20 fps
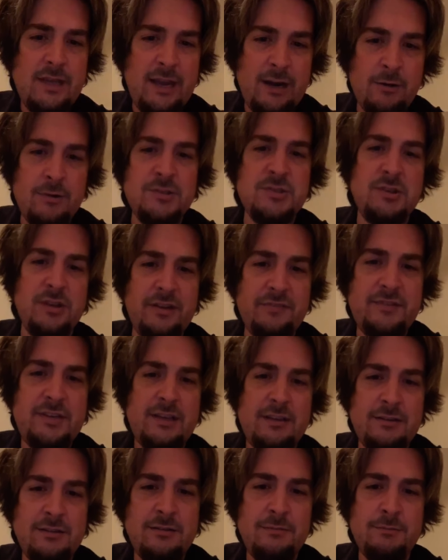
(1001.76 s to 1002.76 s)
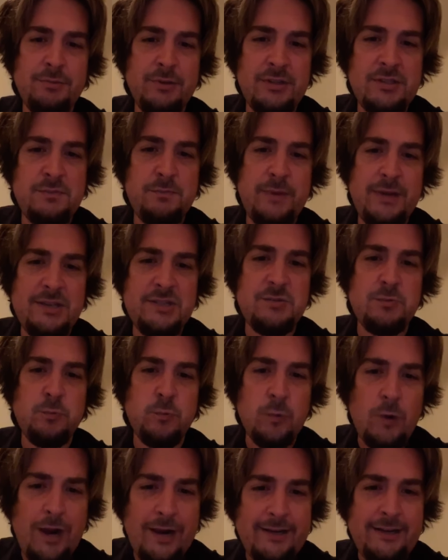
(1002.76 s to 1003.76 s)
Aaron's left handed and plays bass
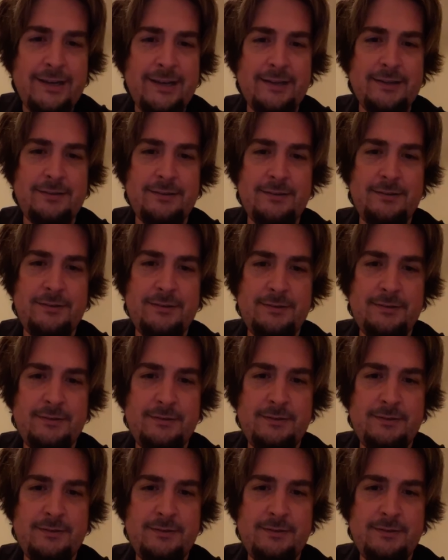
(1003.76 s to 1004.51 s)
right handed.